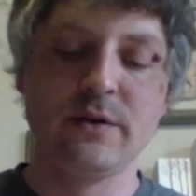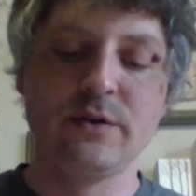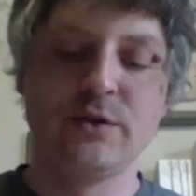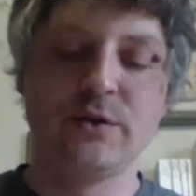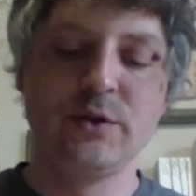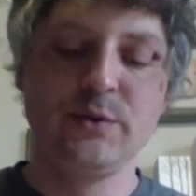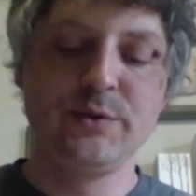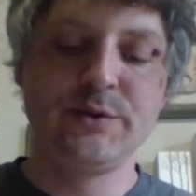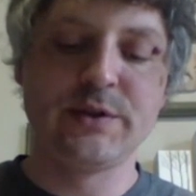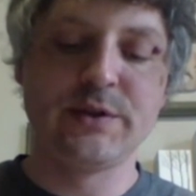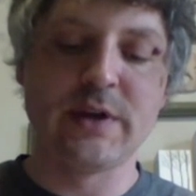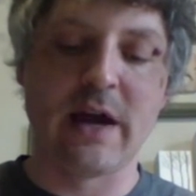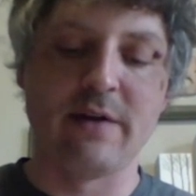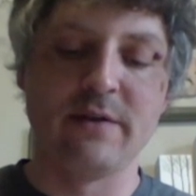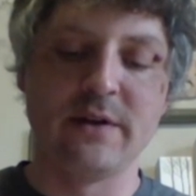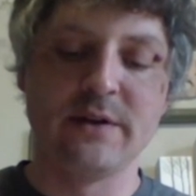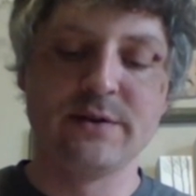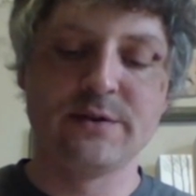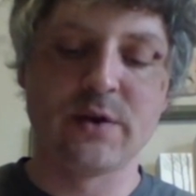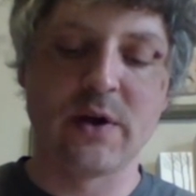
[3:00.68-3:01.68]
2
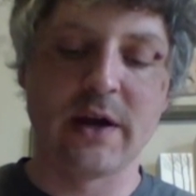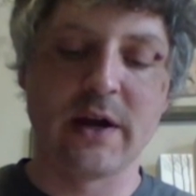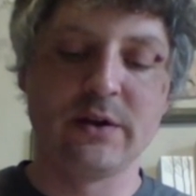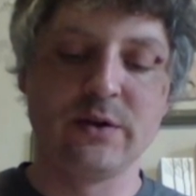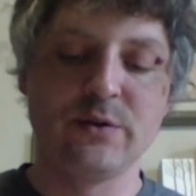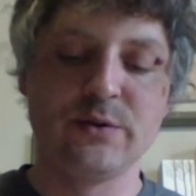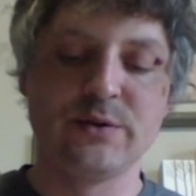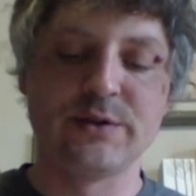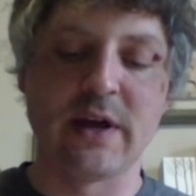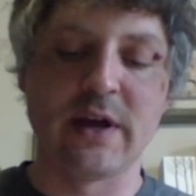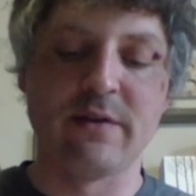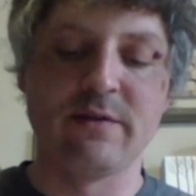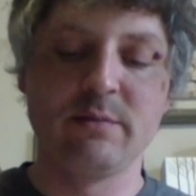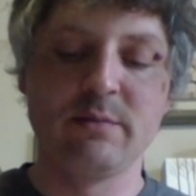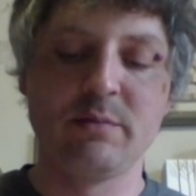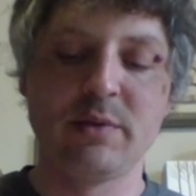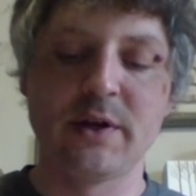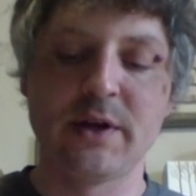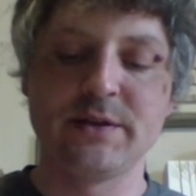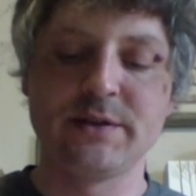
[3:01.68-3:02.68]
7s, so I can do
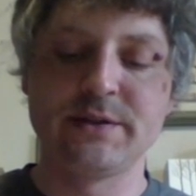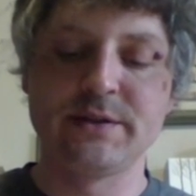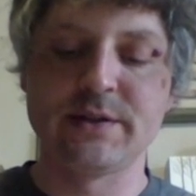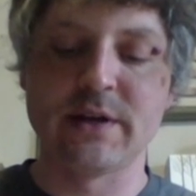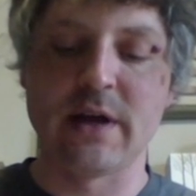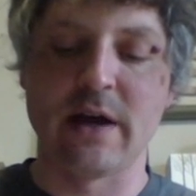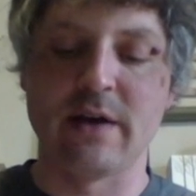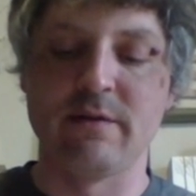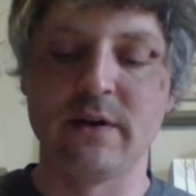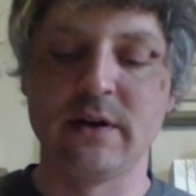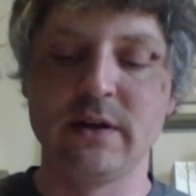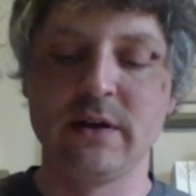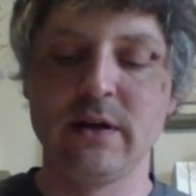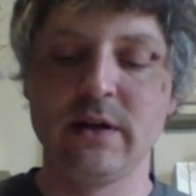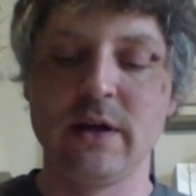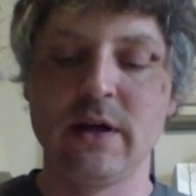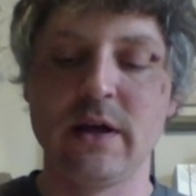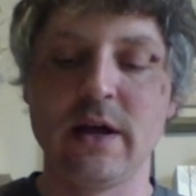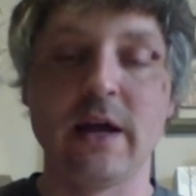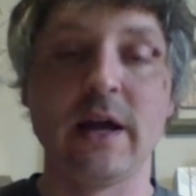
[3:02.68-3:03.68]
7 plus 7
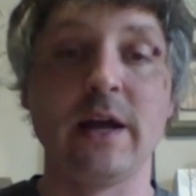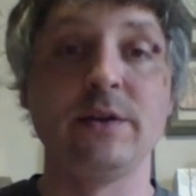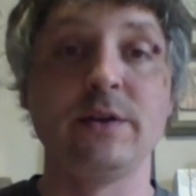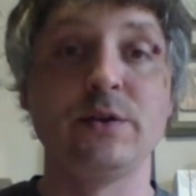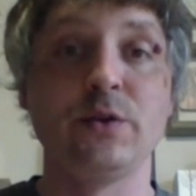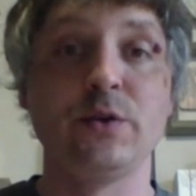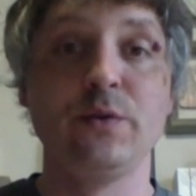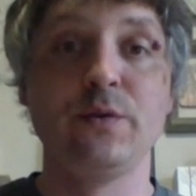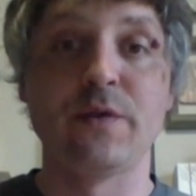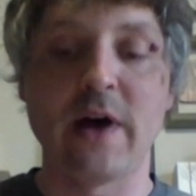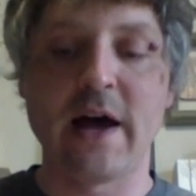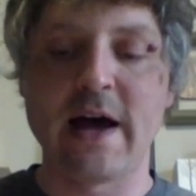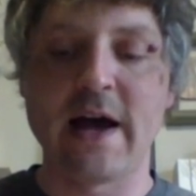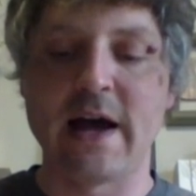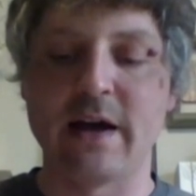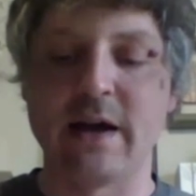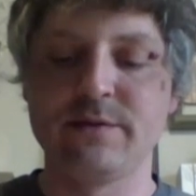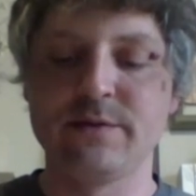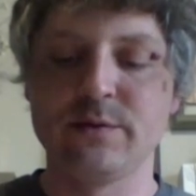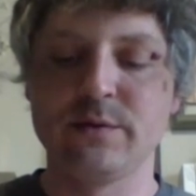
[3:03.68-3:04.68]
and 2
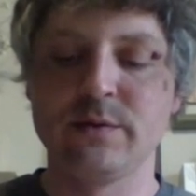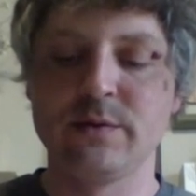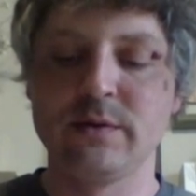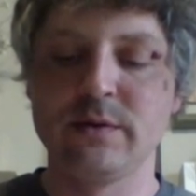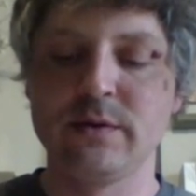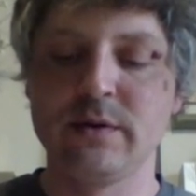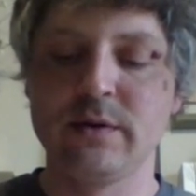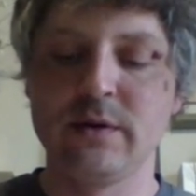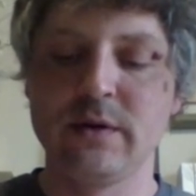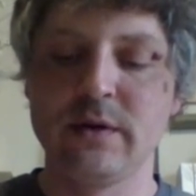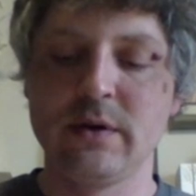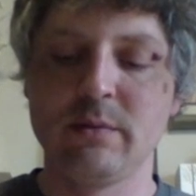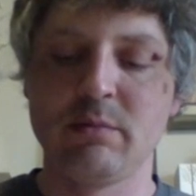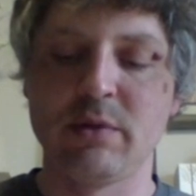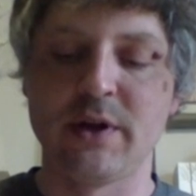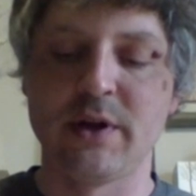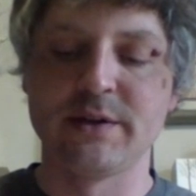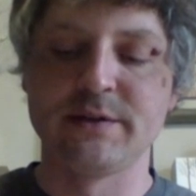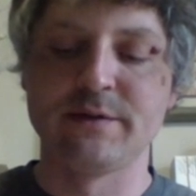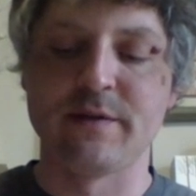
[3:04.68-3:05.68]
5s
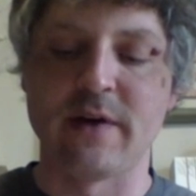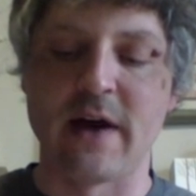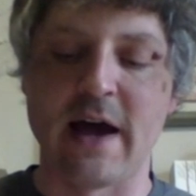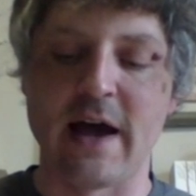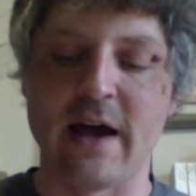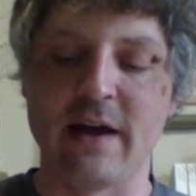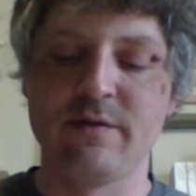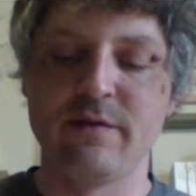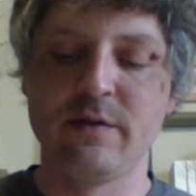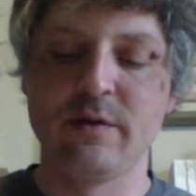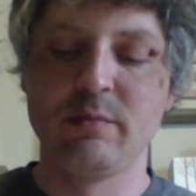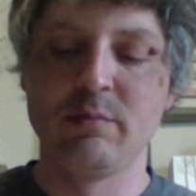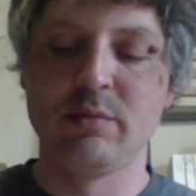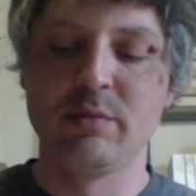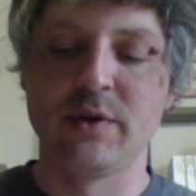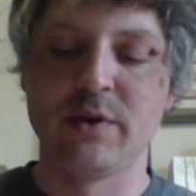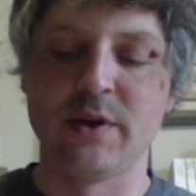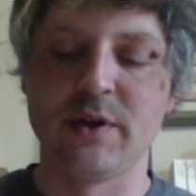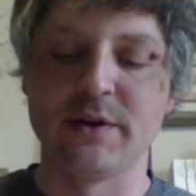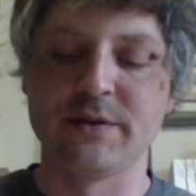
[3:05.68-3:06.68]
plus 5
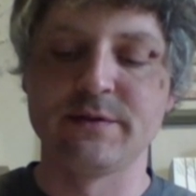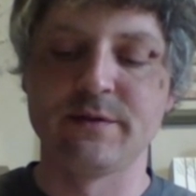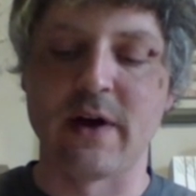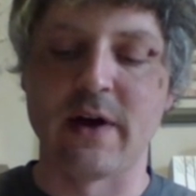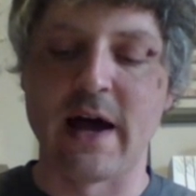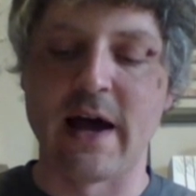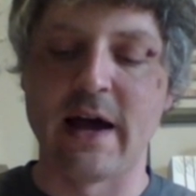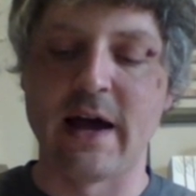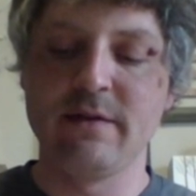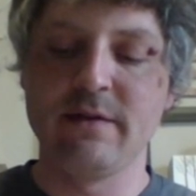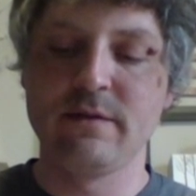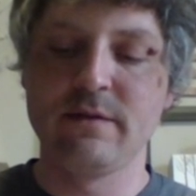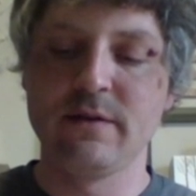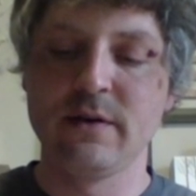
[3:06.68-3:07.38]
plus 5.